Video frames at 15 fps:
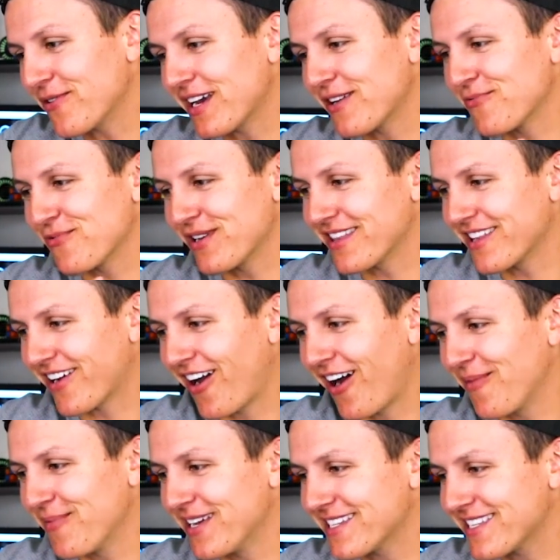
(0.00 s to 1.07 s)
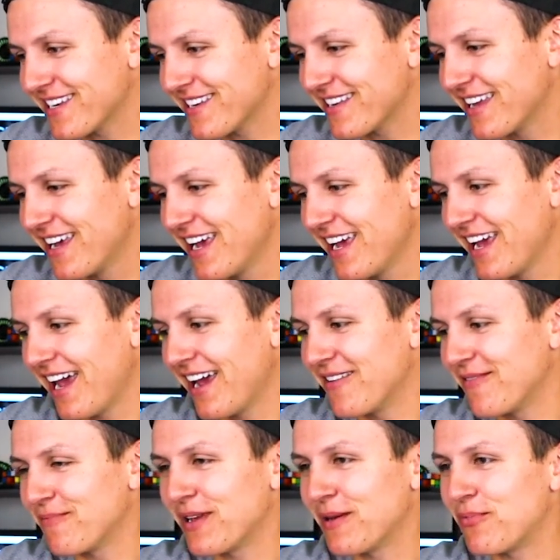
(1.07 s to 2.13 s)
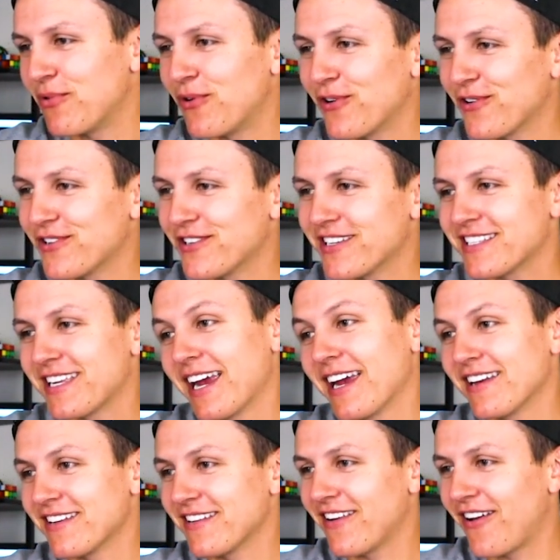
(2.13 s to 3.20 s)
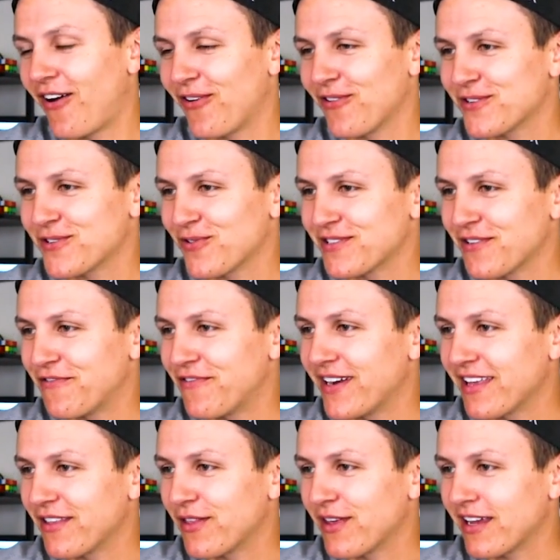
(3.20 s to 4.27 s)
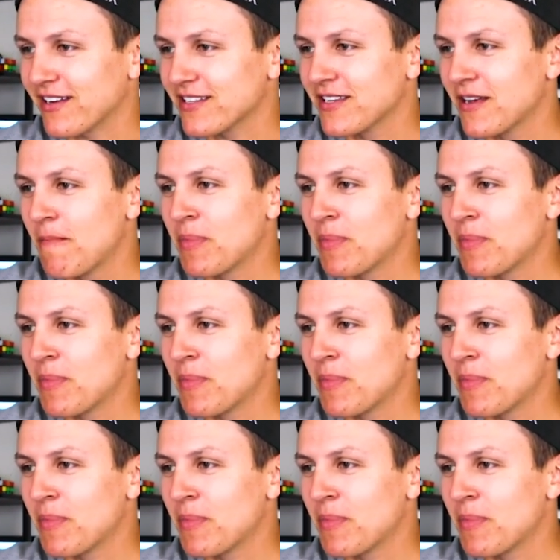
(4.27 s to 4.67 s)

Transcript: you can read the comments and and people are just saying all sorts of funny things.